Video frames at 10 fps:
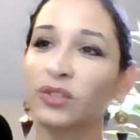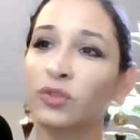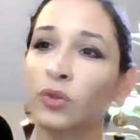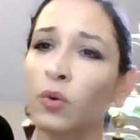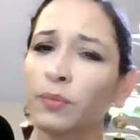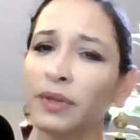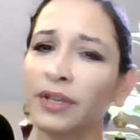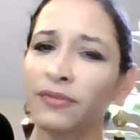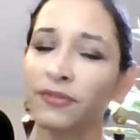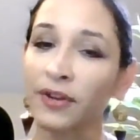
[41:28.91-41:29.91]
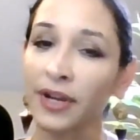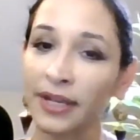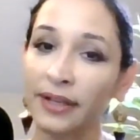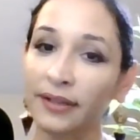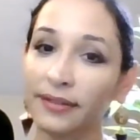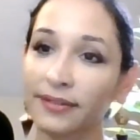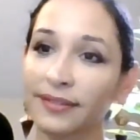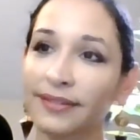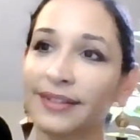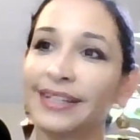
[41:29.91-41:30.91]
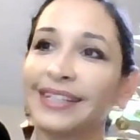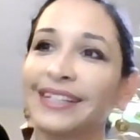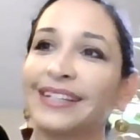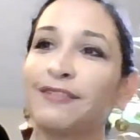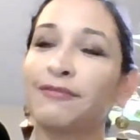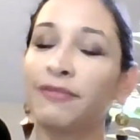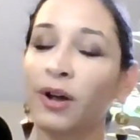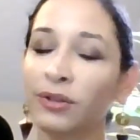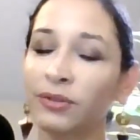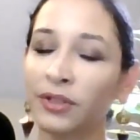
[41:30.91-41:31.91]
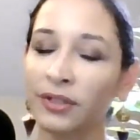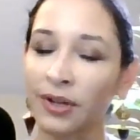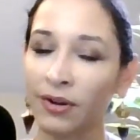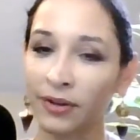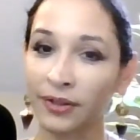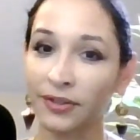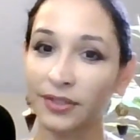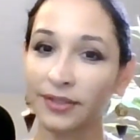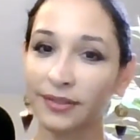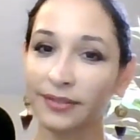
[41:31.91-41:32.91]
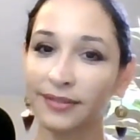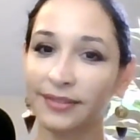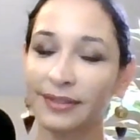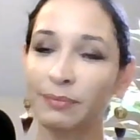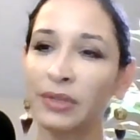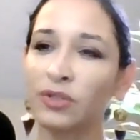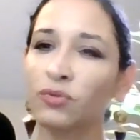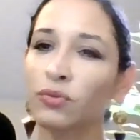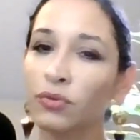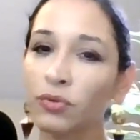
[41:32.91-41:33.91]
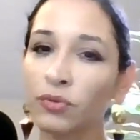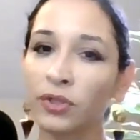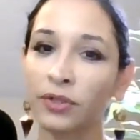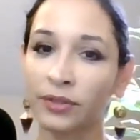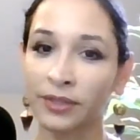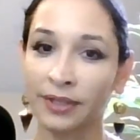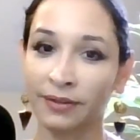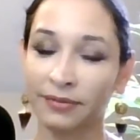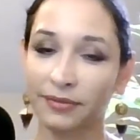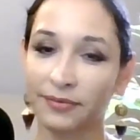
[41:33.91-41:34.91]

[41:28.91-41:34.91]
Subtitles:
Don't be afraid. Follow your heart. Be true to yourself.